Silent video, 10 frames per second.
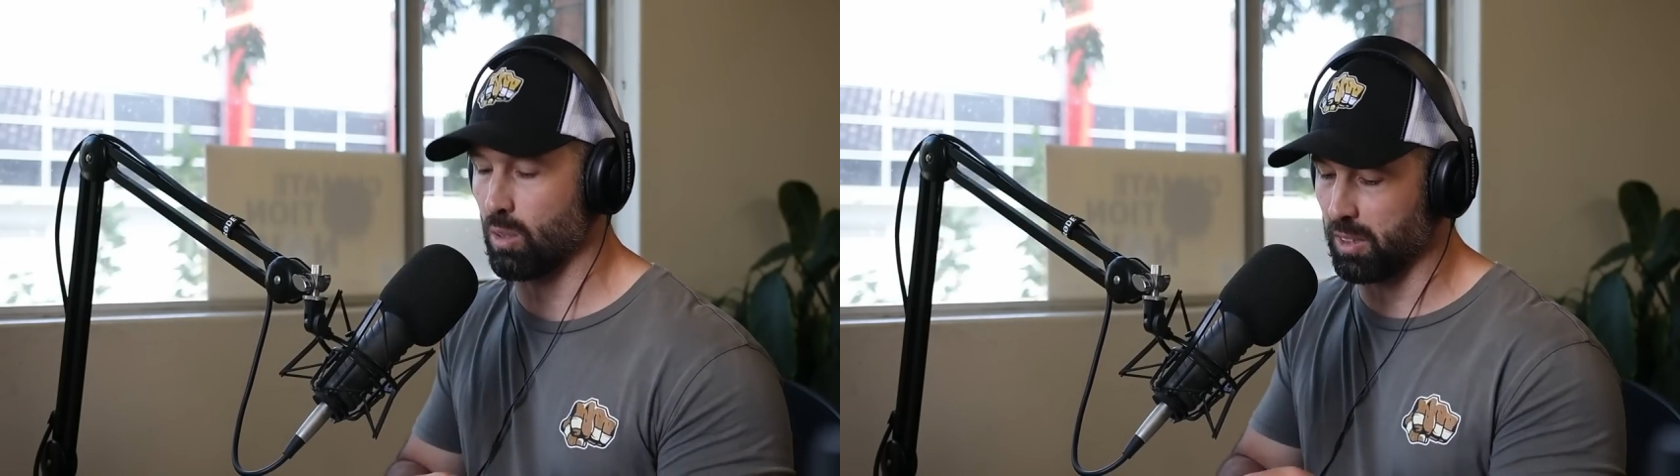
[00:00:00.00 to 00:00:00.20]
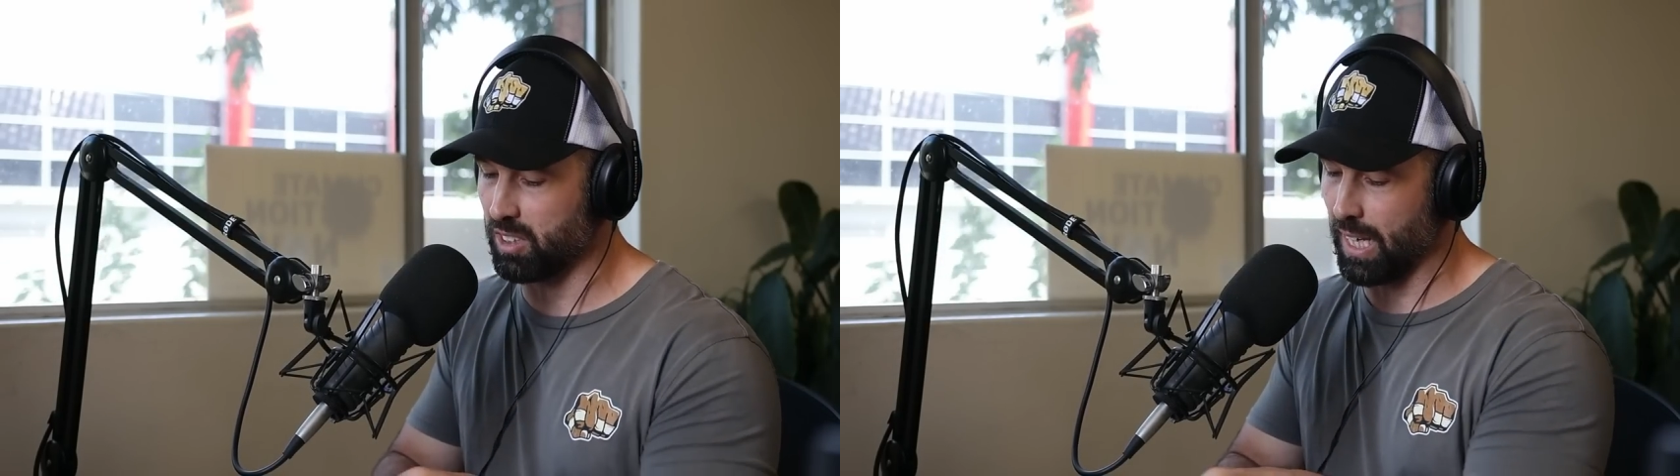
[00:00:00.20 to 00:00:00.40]

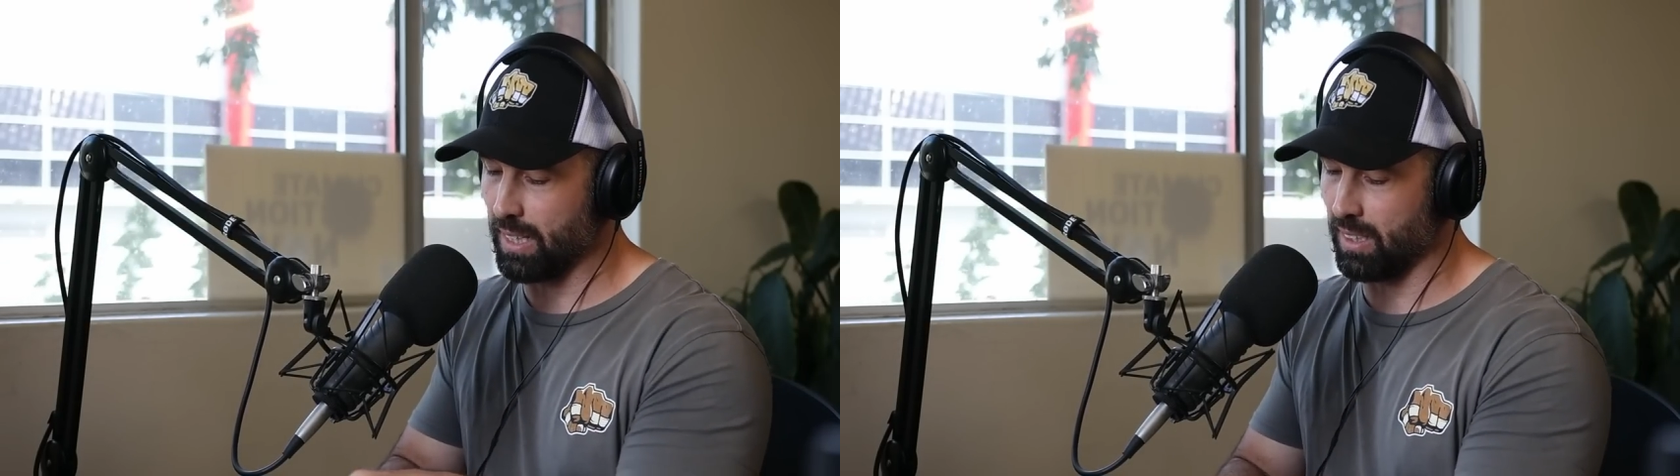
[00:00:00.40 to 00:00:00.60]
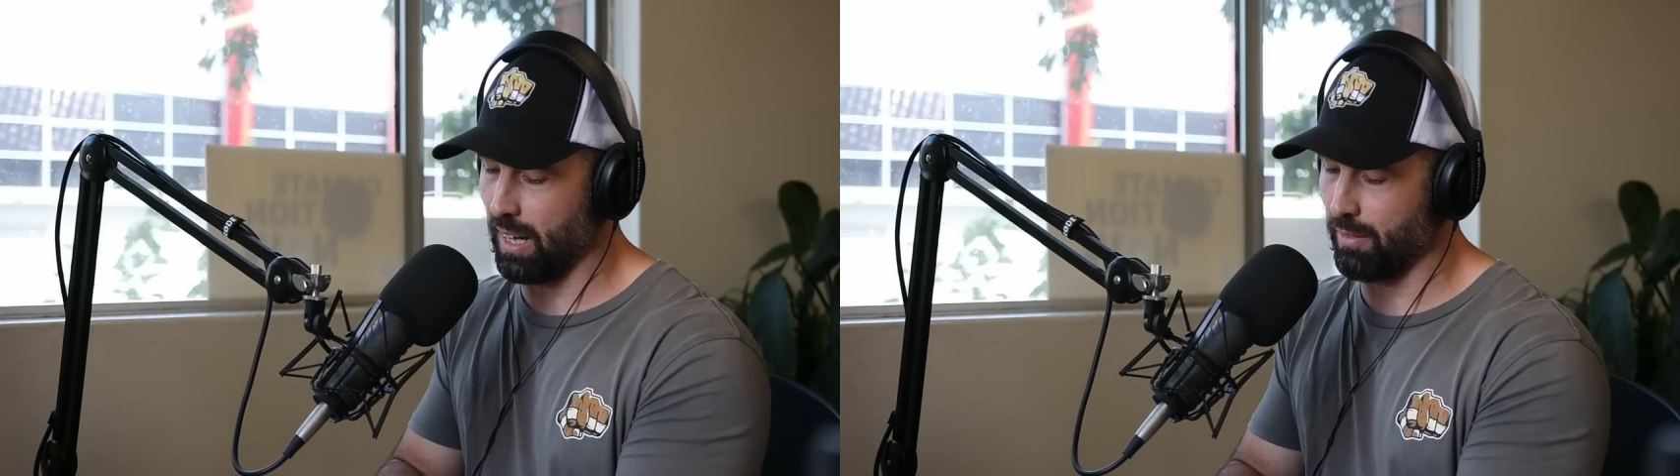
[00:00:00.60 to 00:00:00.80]
almost
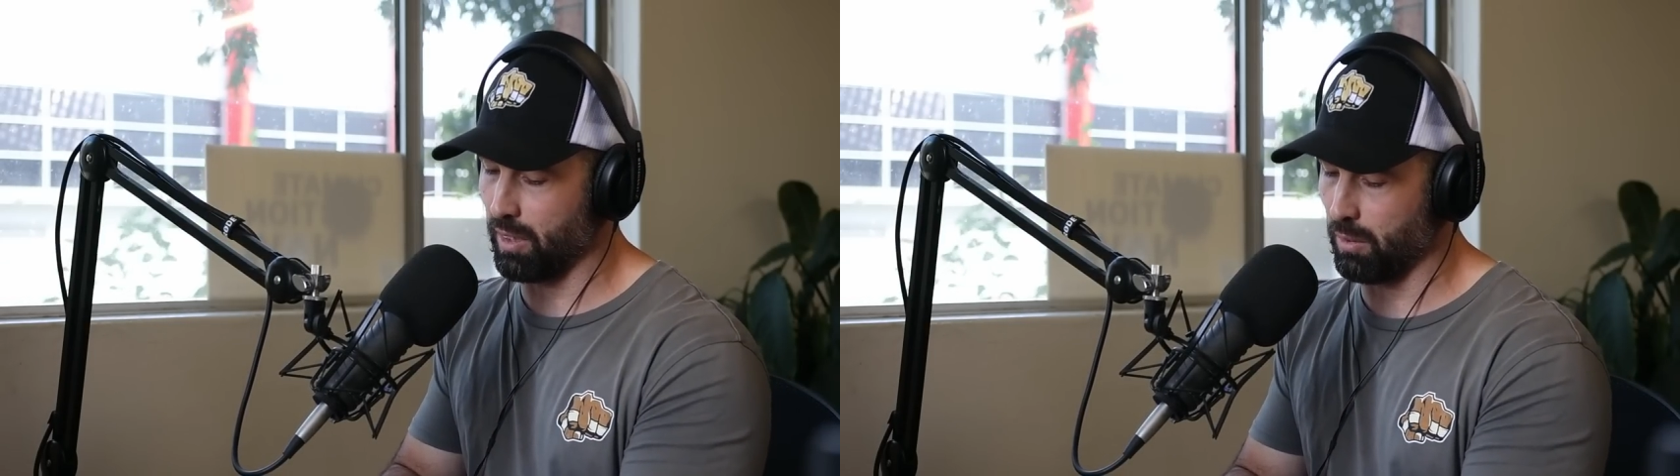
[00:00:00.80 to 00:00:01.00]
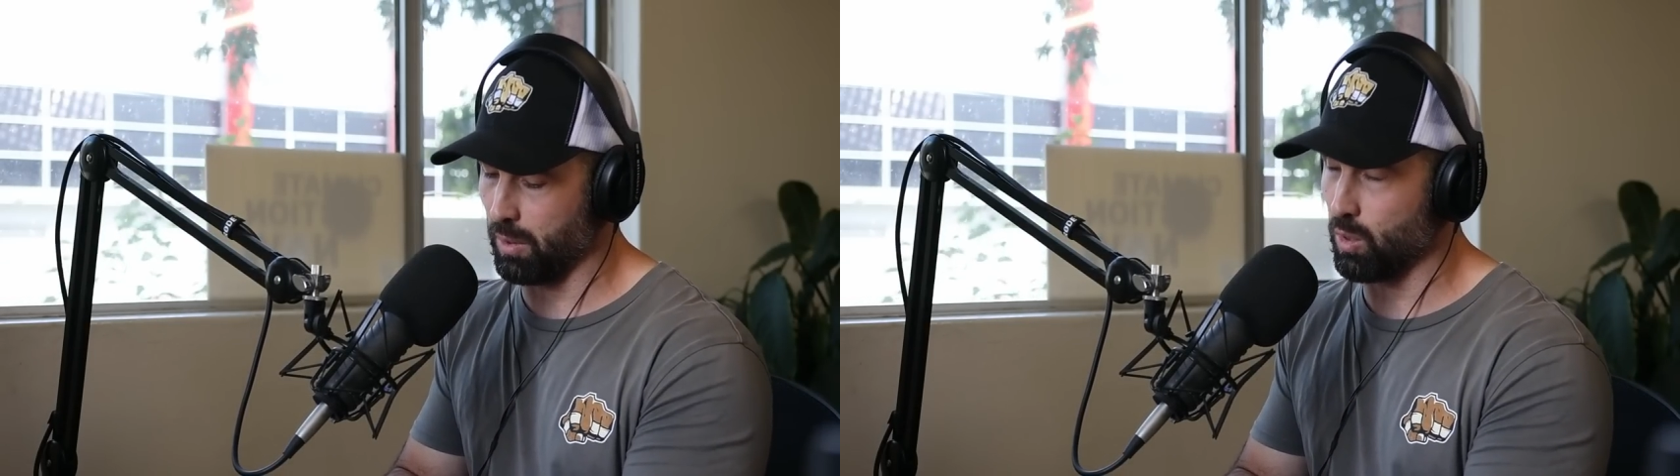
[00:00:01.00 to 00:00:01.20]
counter to
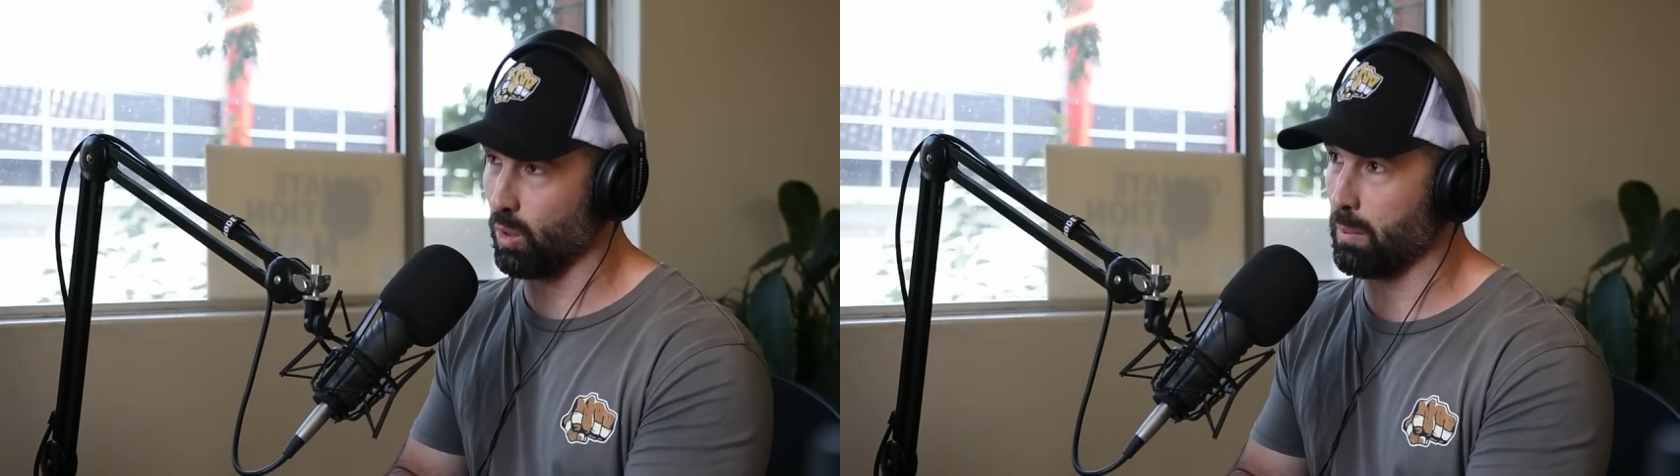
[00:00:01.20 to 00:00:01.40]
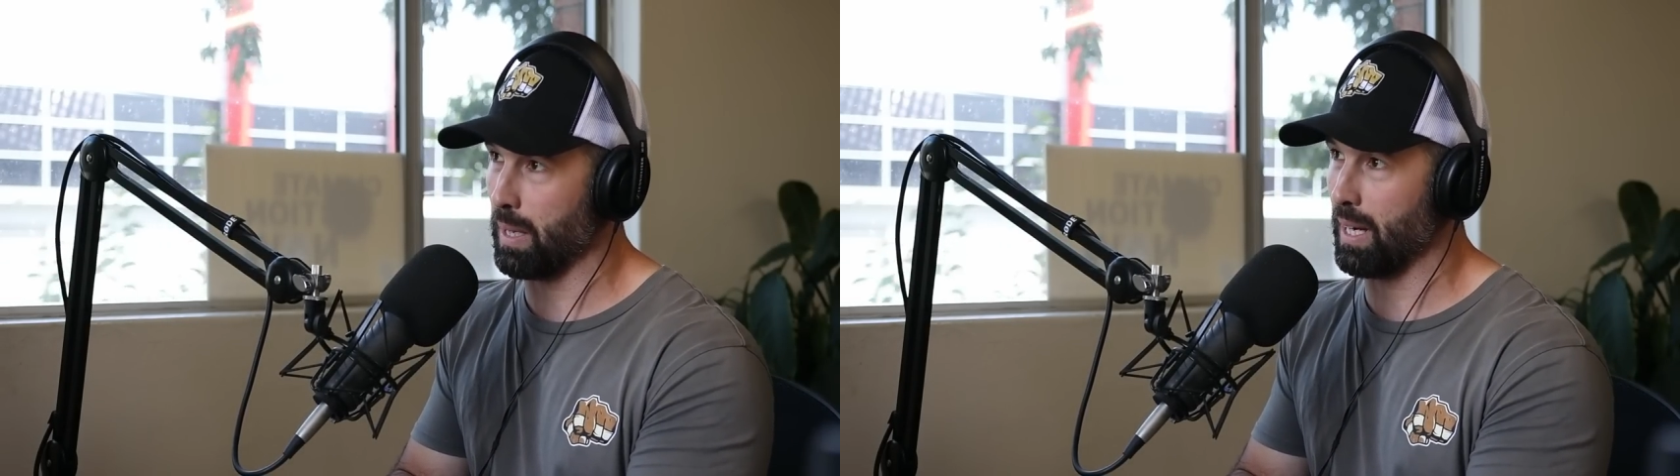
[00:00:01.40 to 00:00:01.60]
everything we talk about.